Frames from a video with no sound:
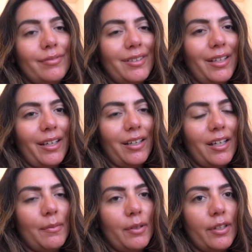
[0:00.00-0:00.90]
and like a
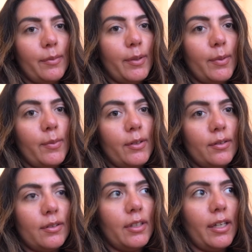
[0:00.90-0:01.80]
couple other people, but
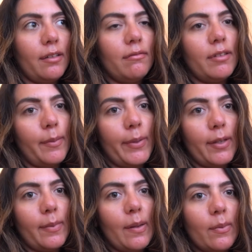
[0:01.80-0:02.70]
those are like the
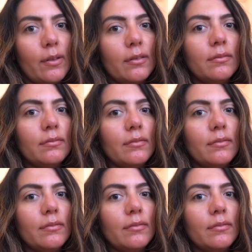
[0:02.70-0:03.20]
big people.